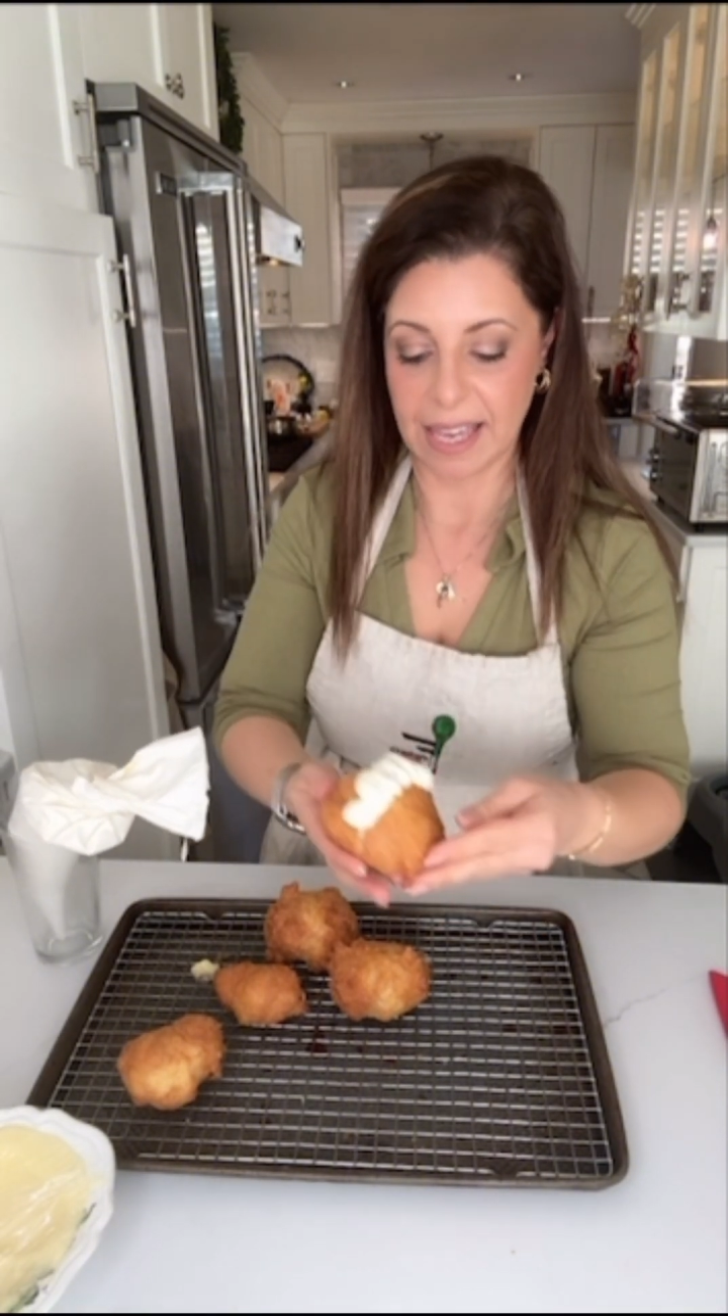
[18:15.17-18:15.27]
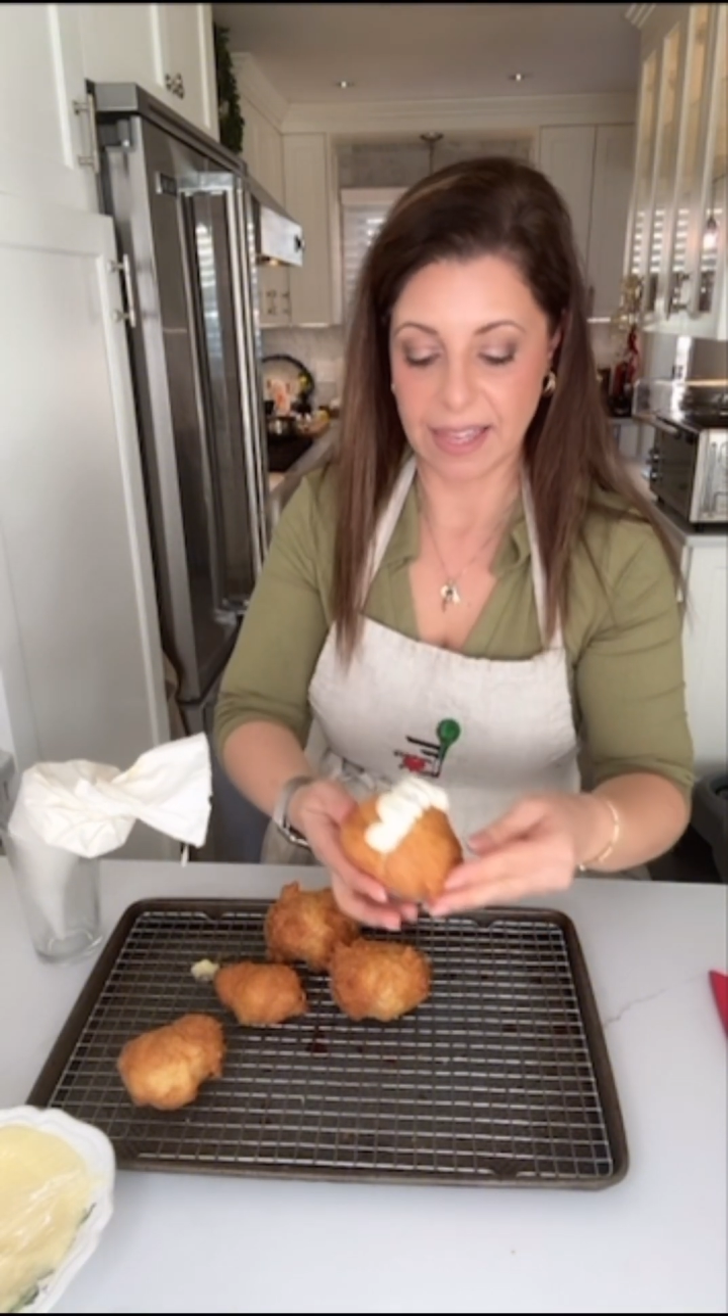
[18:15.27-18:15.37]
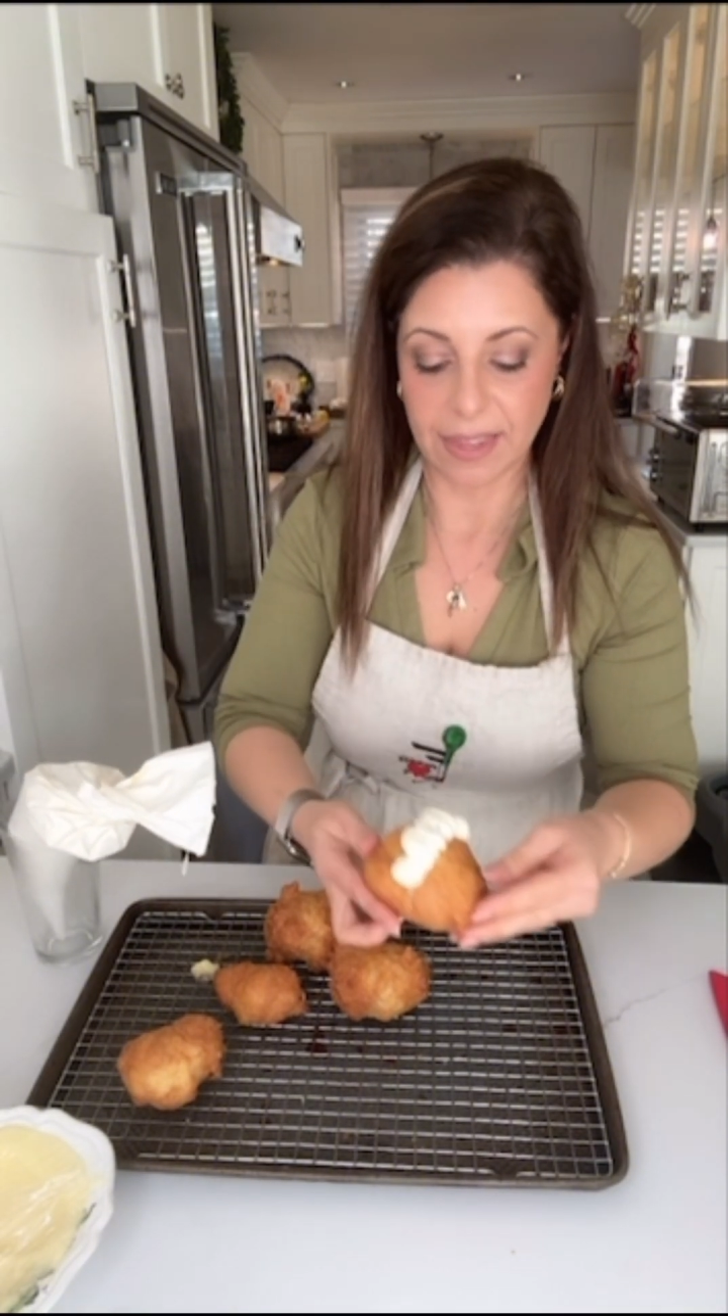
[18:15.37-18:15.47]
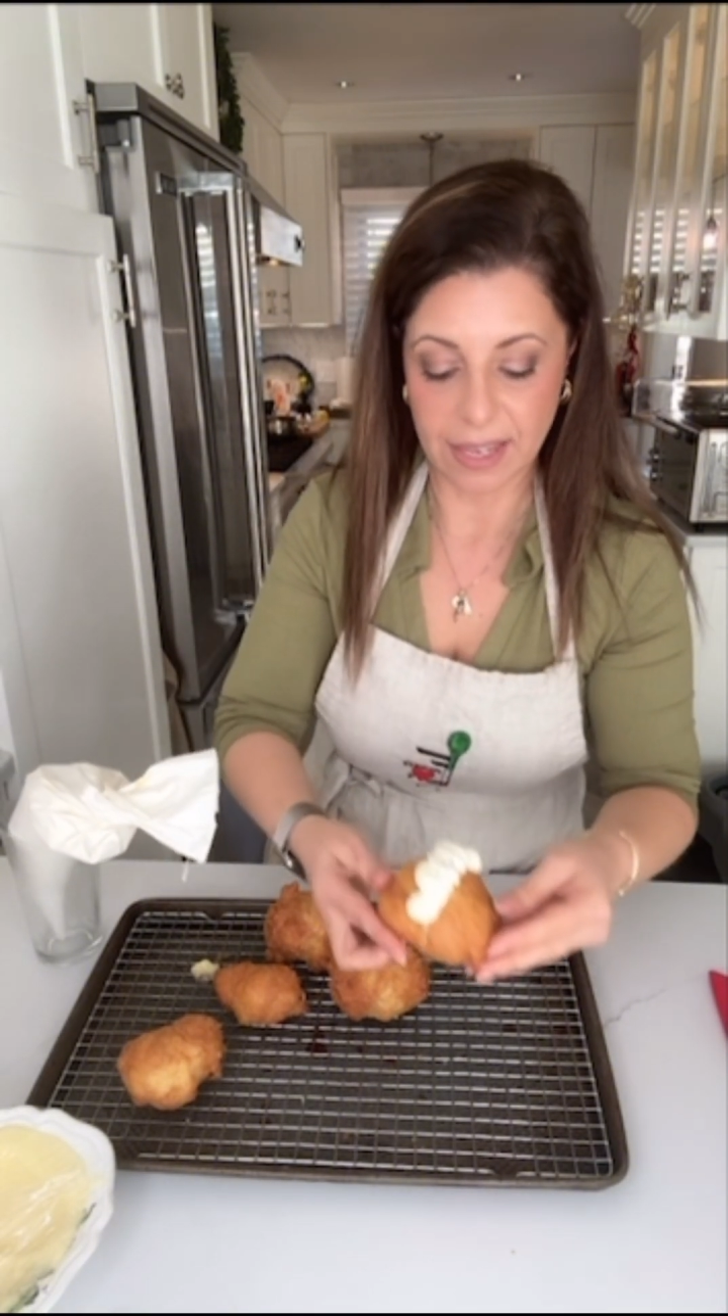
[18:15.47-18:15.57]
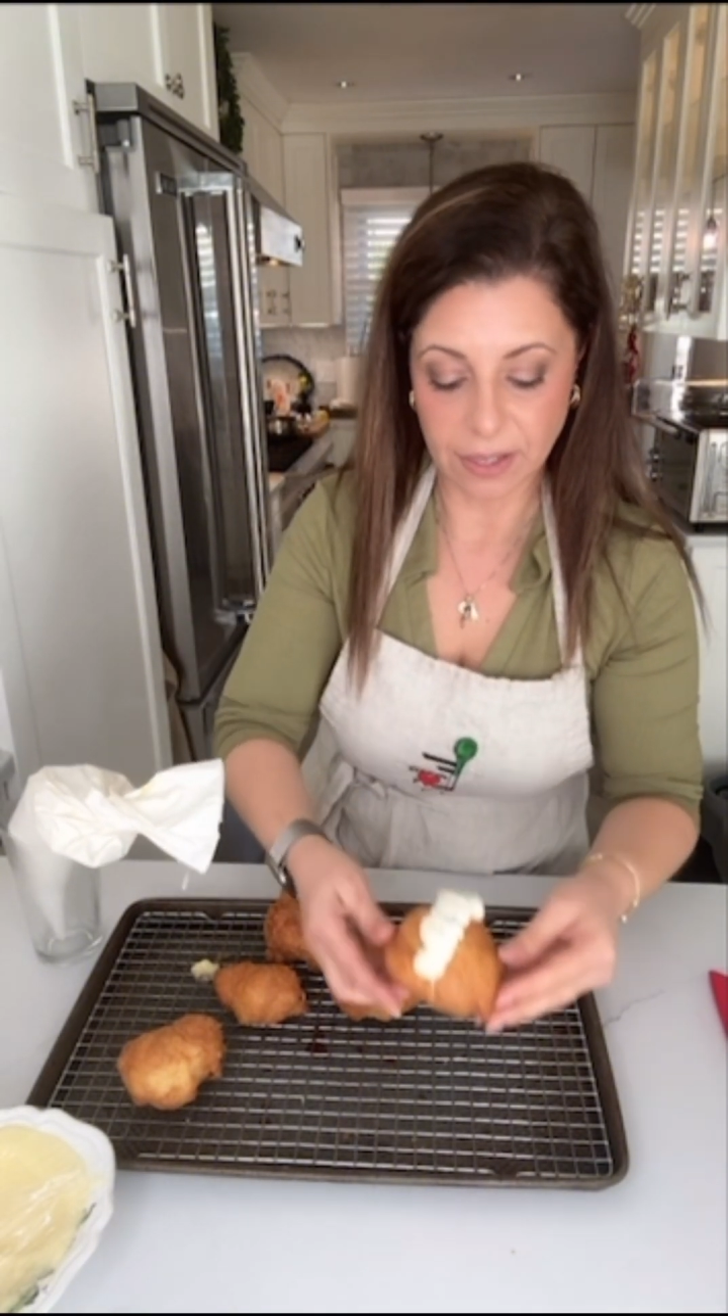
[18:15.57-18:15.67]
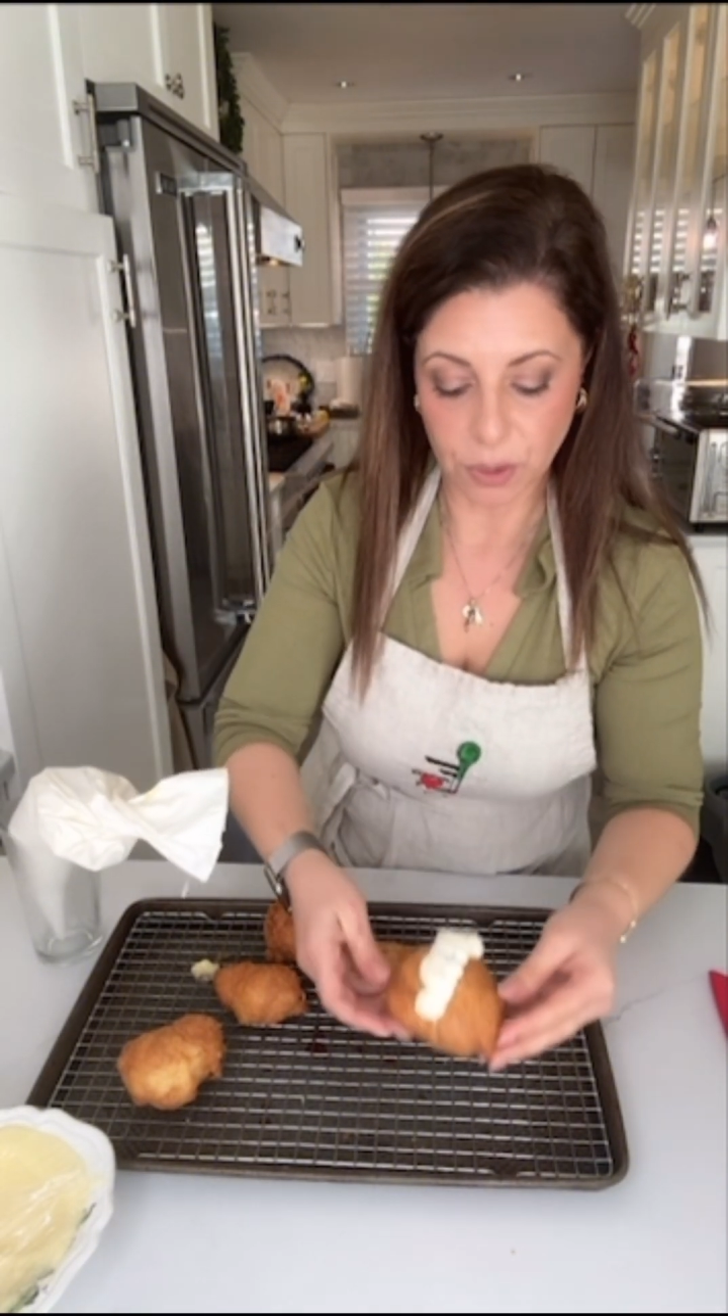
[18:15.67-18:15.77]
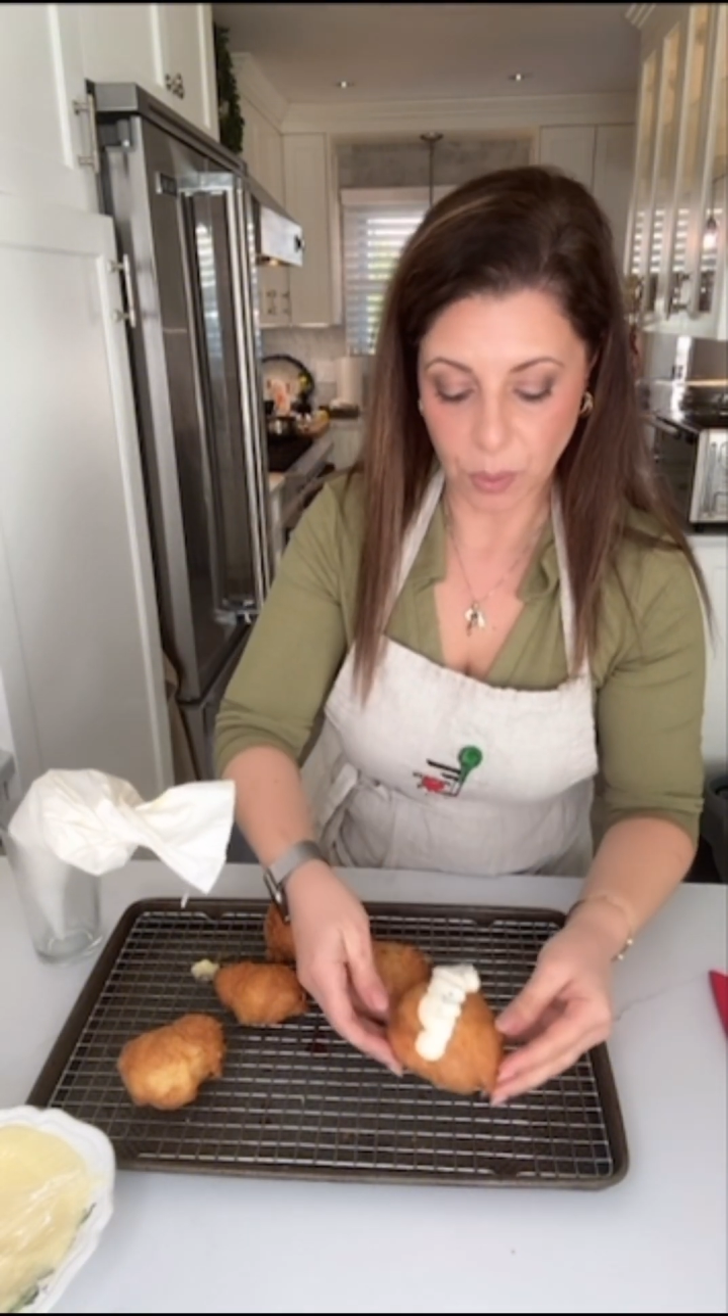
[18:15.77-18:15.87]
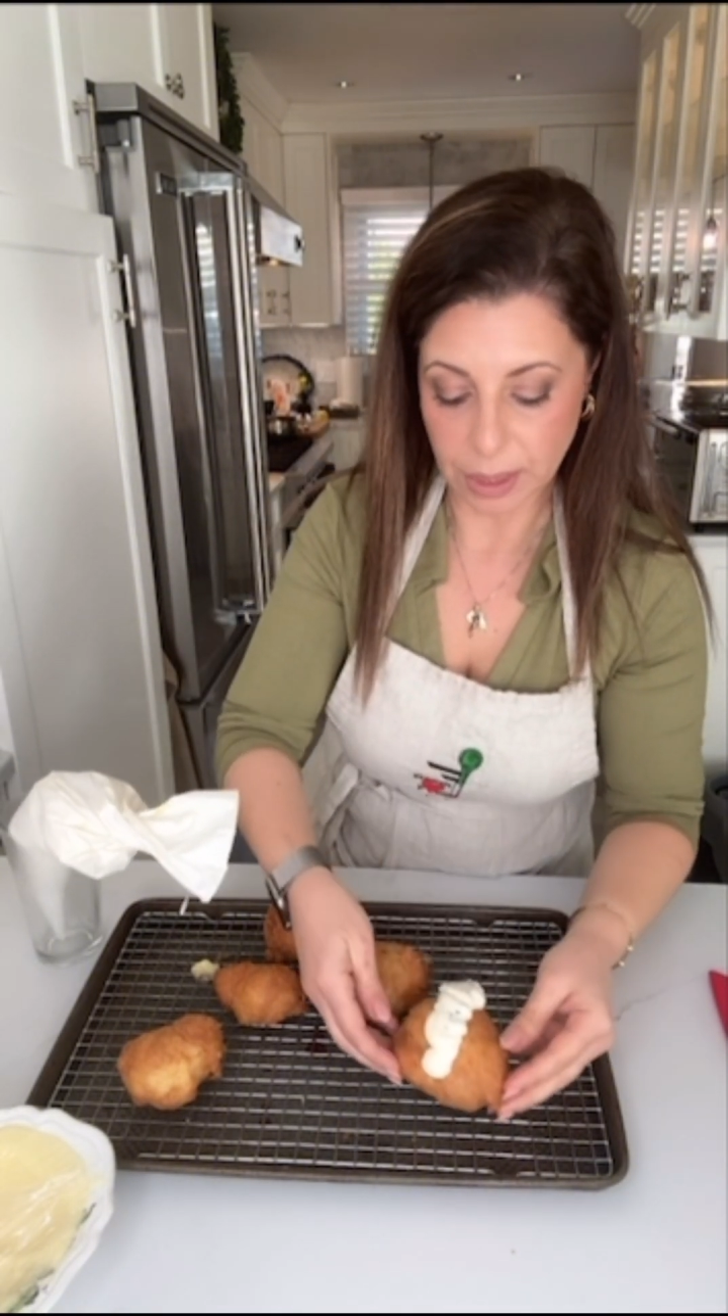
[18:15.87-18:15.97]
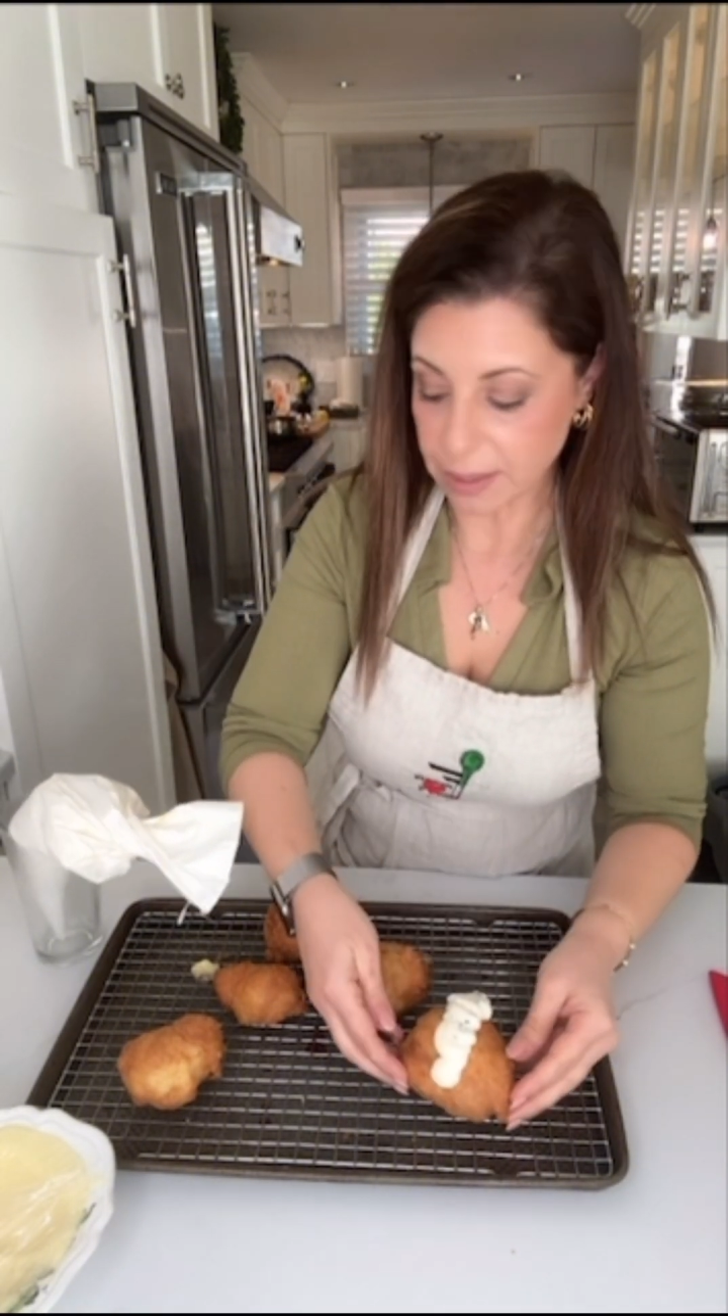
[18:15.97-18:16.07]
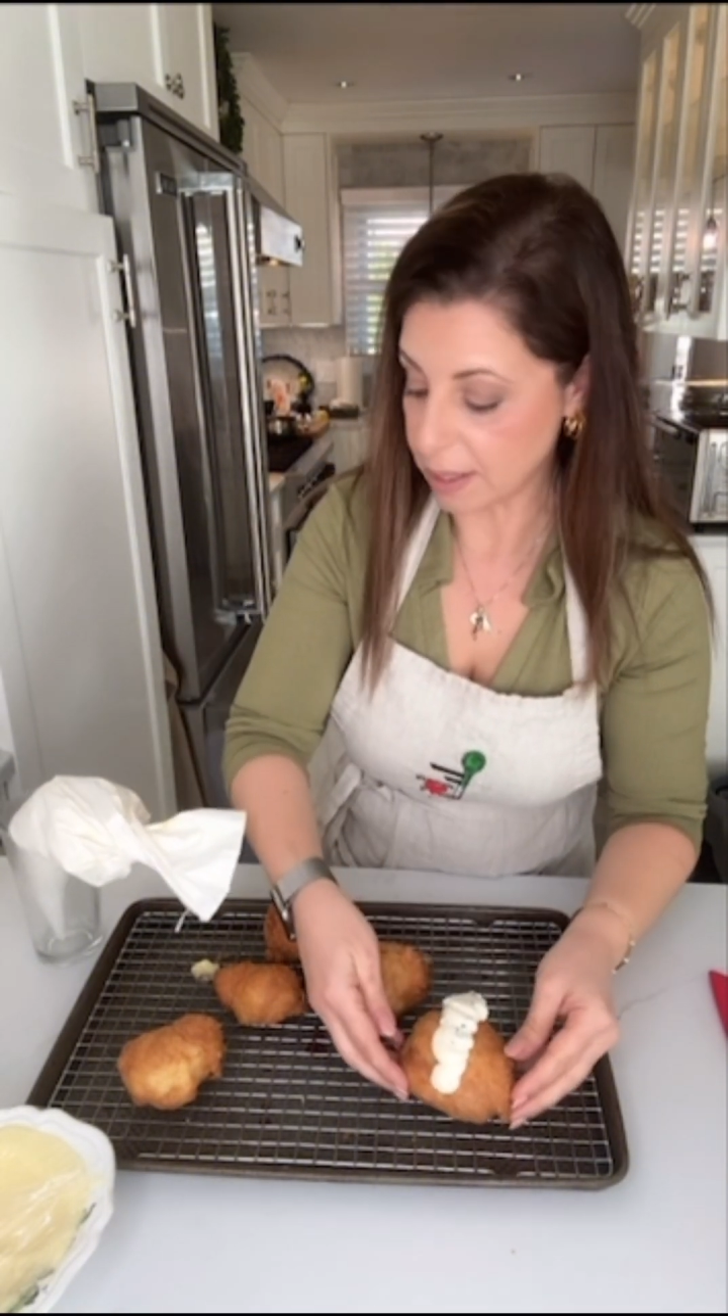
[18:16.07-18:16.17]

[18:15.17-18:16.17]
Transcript: And then you want